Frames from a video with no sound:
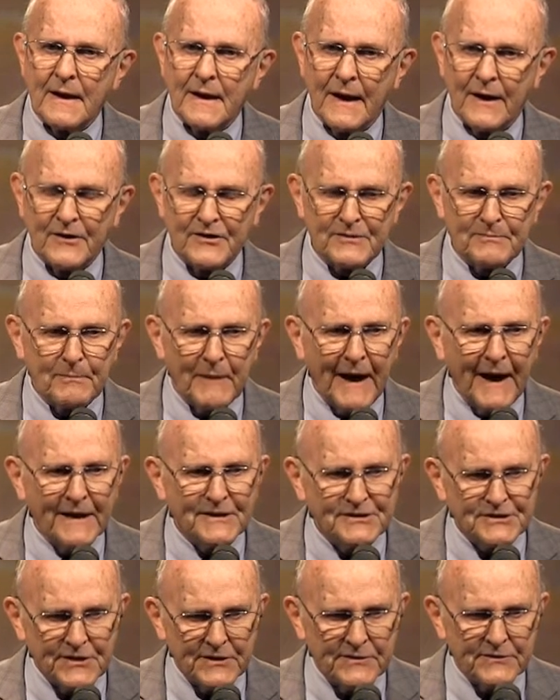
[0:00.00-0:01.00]

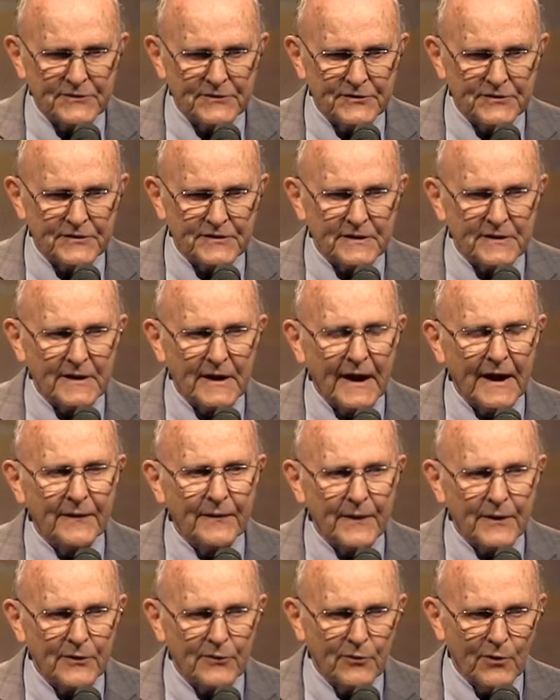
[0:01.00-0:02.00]
expansions
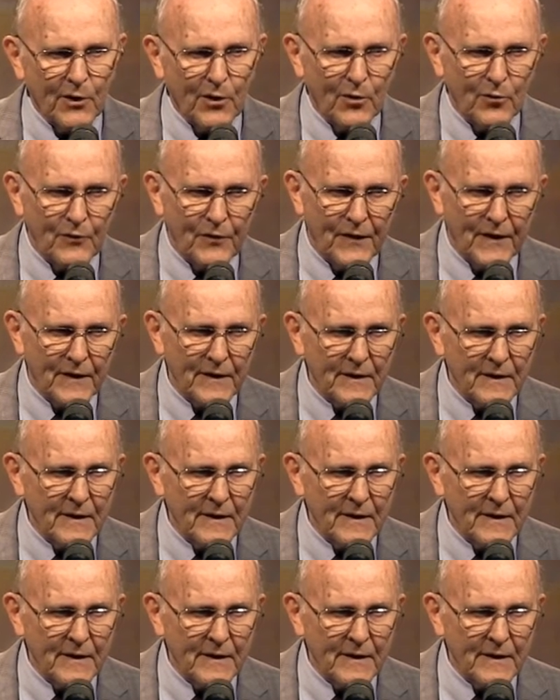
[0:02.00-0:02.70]
and the growth